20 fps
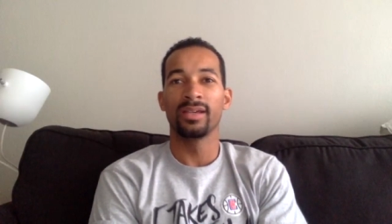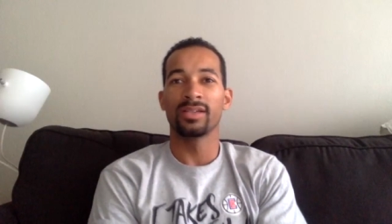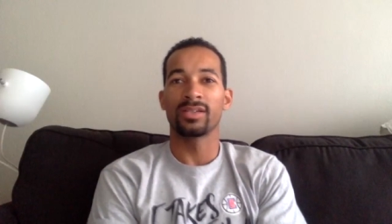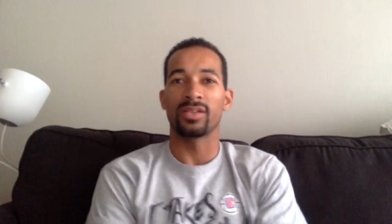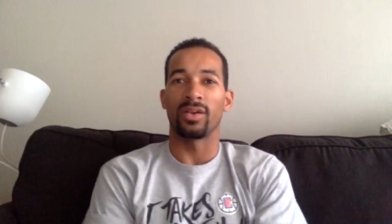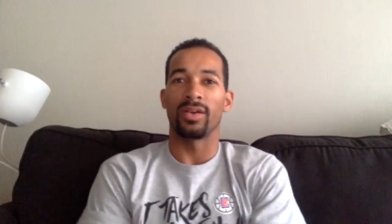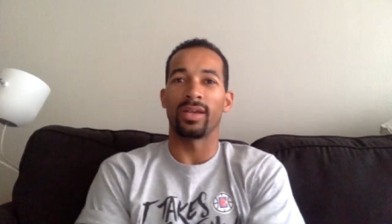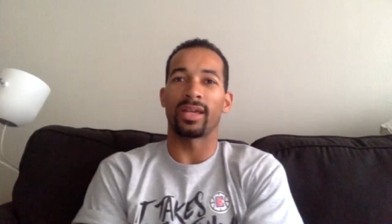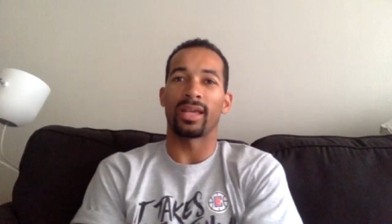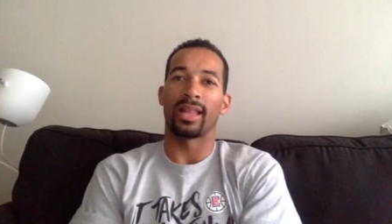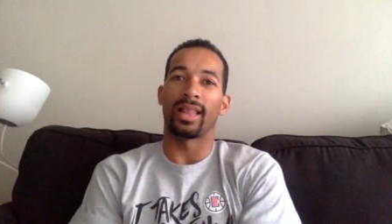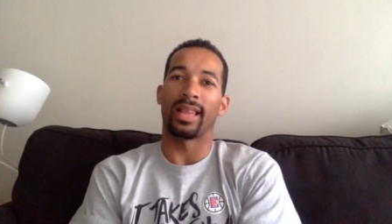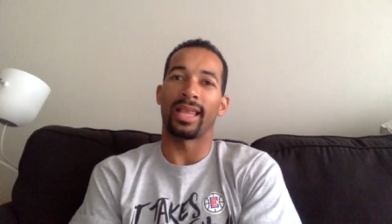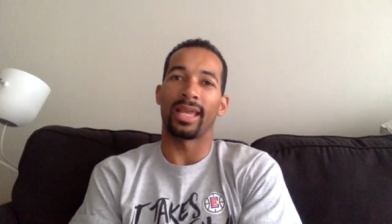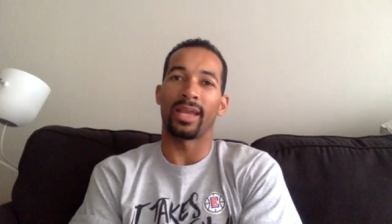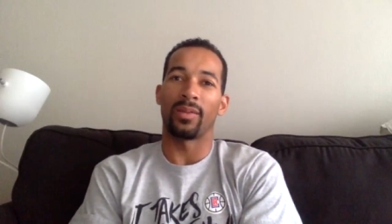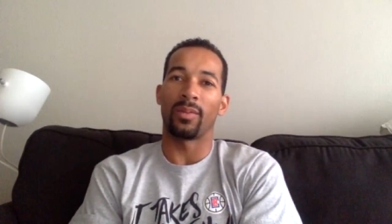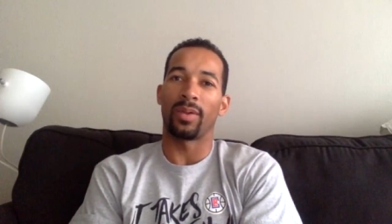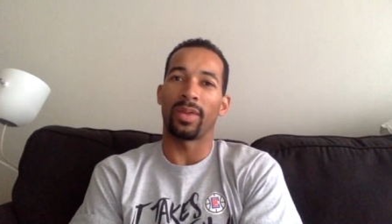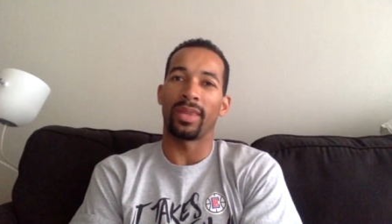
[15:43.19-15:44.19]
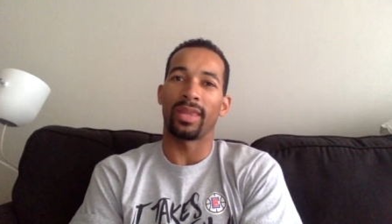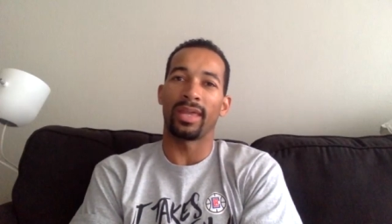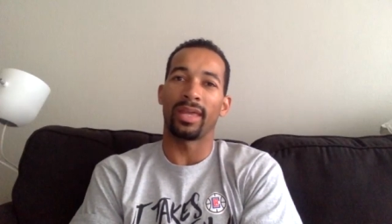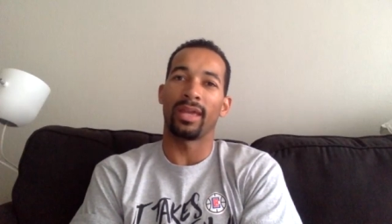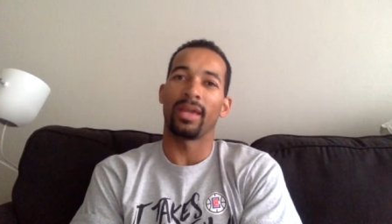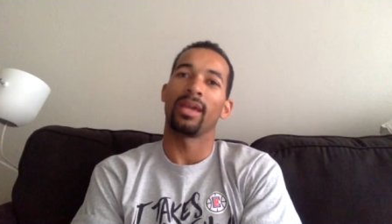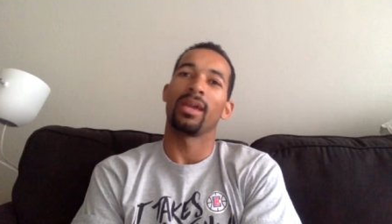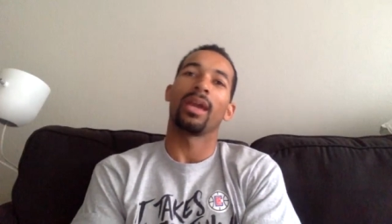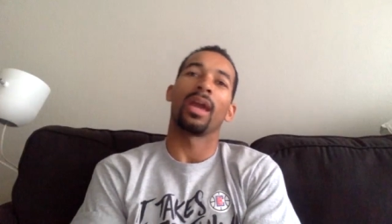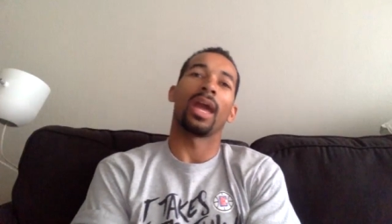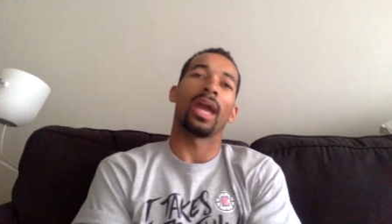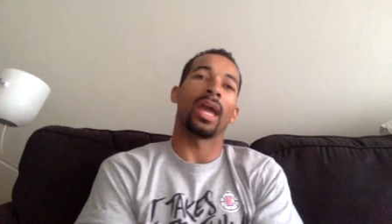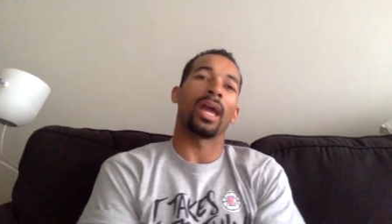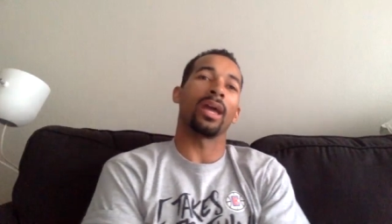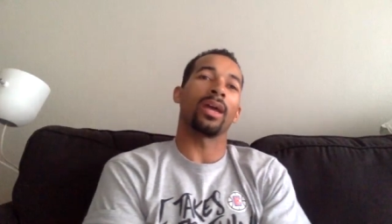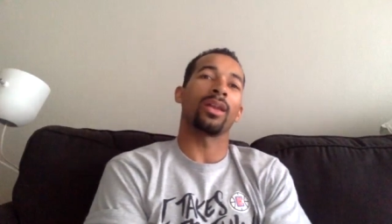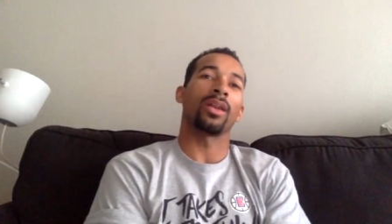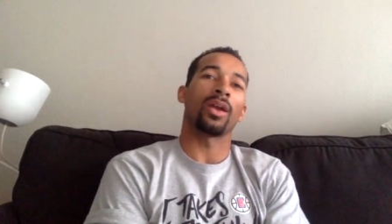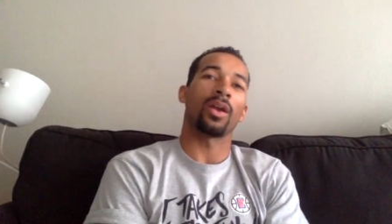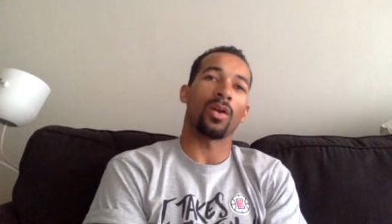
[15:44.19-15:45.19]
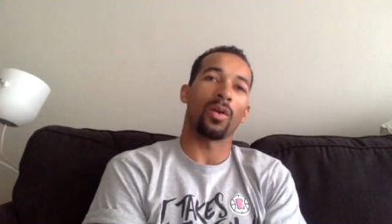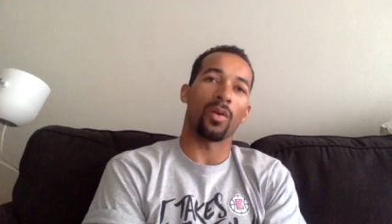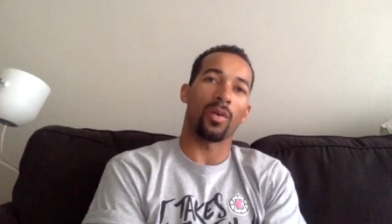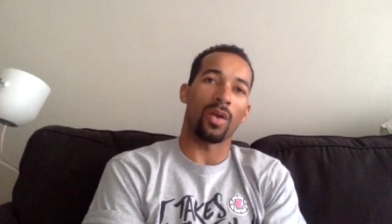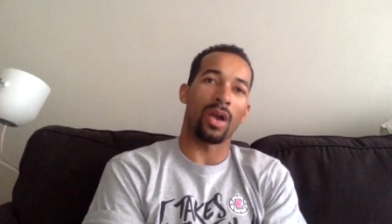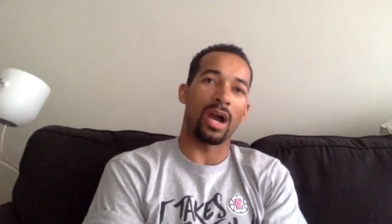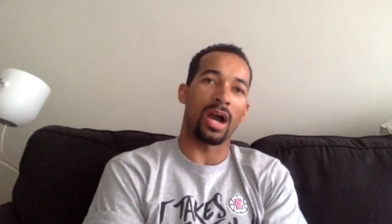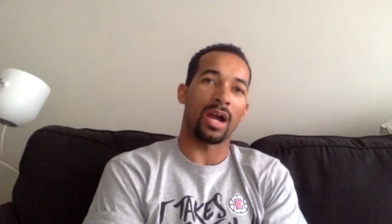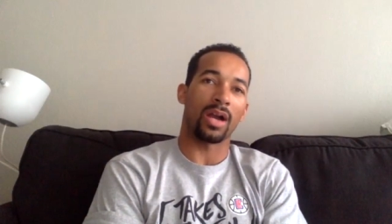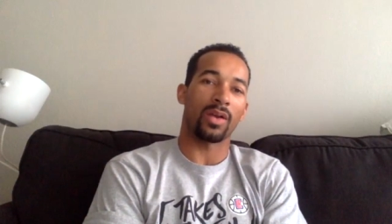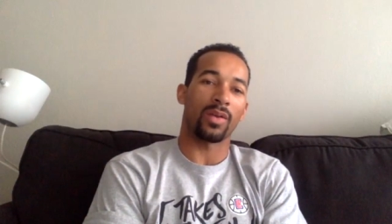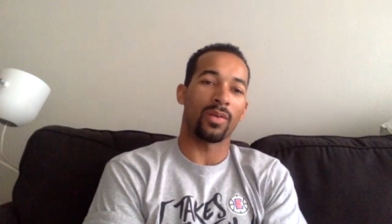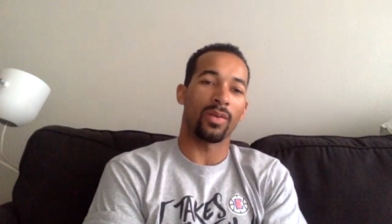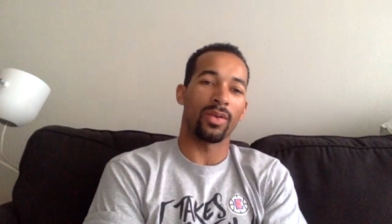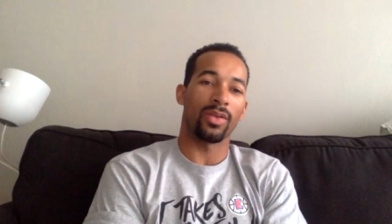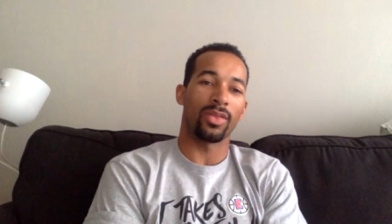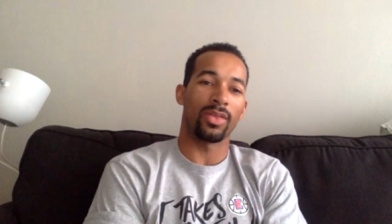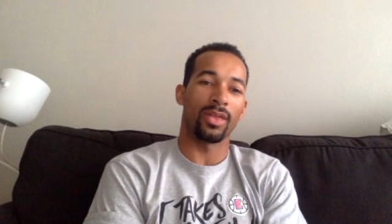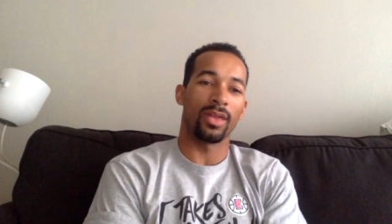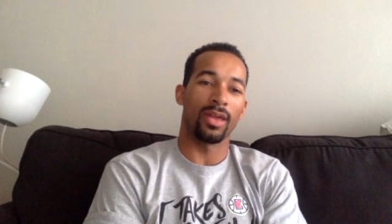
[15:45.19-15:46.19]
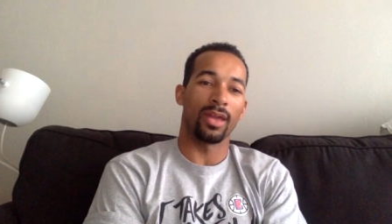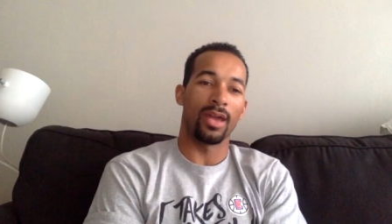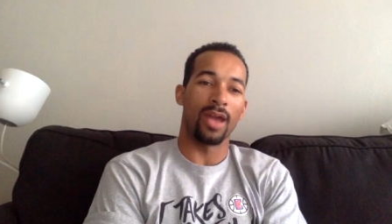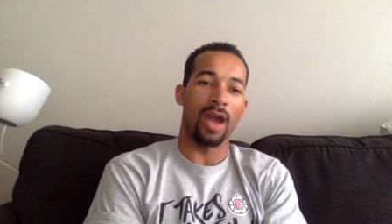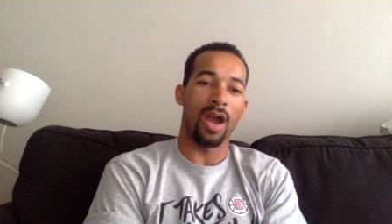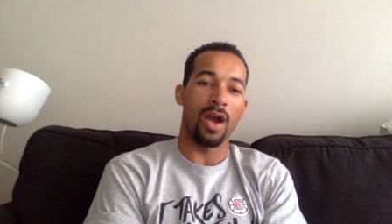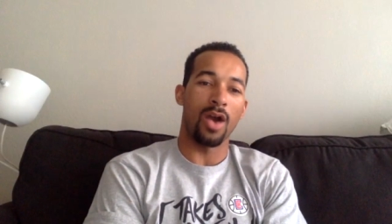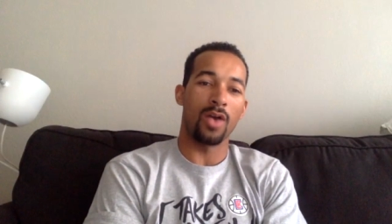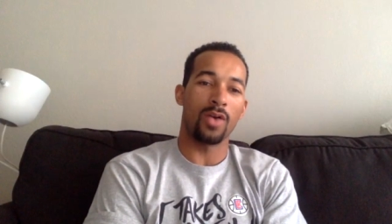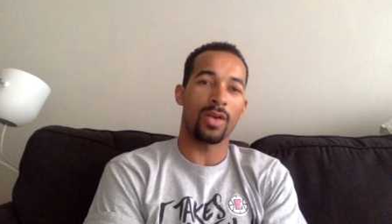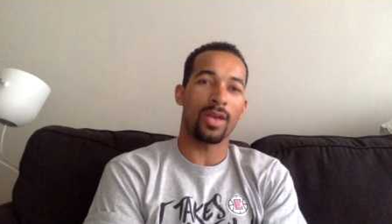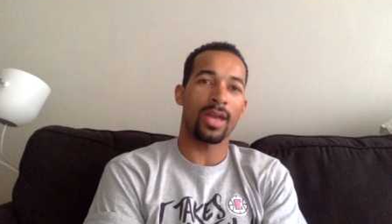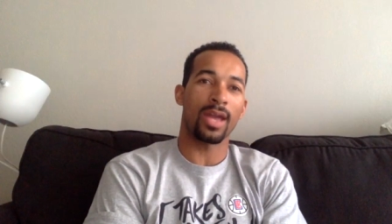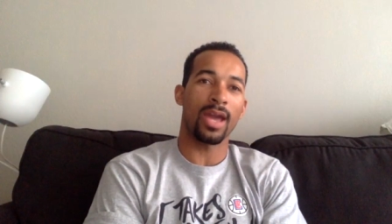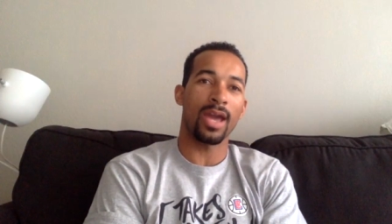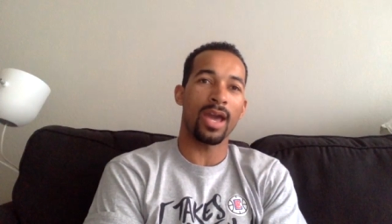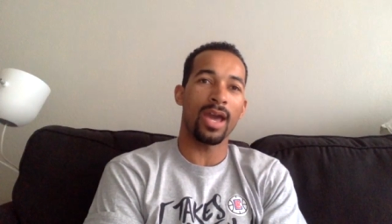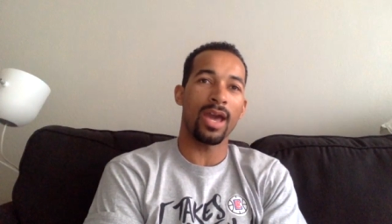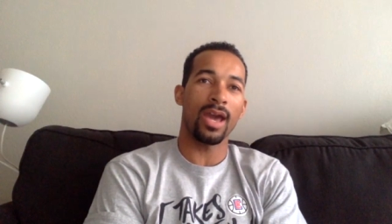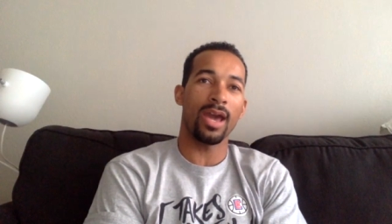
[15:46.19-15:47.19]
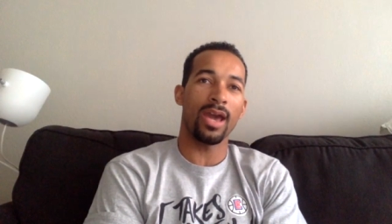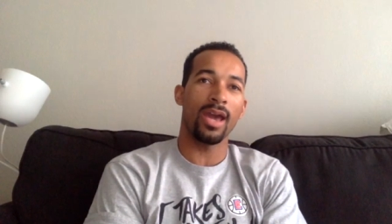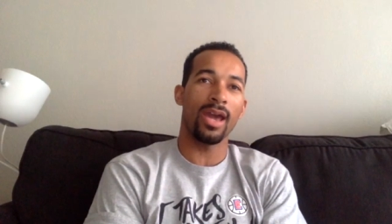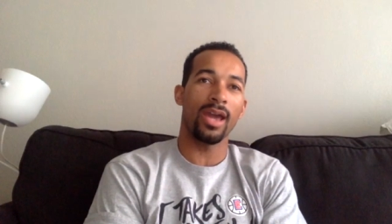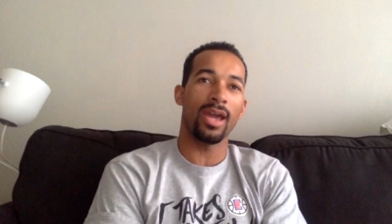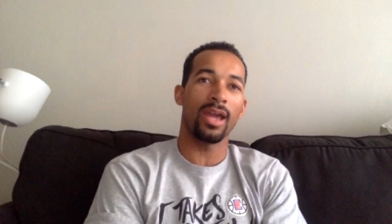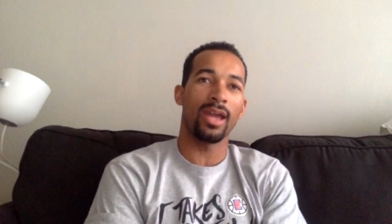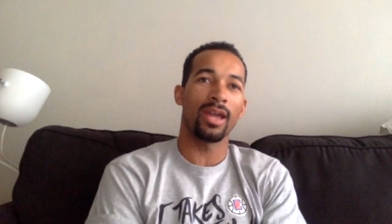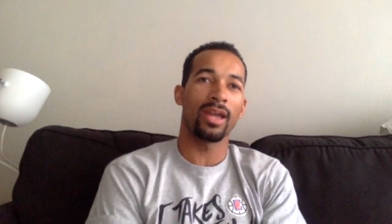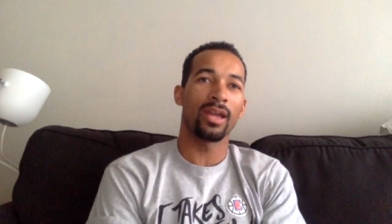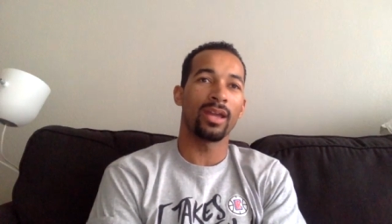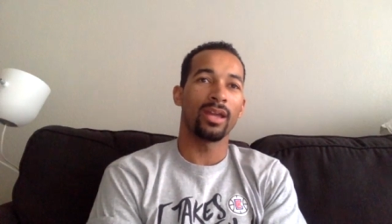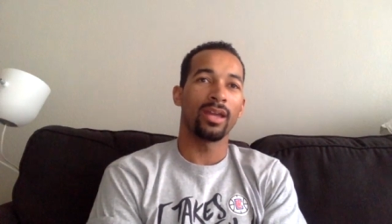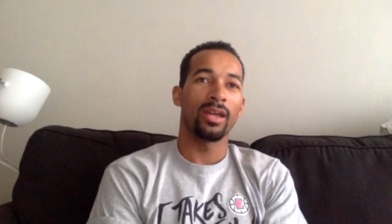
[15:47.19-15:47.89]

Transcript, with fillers: so he can lean with it and rock with it. Okay.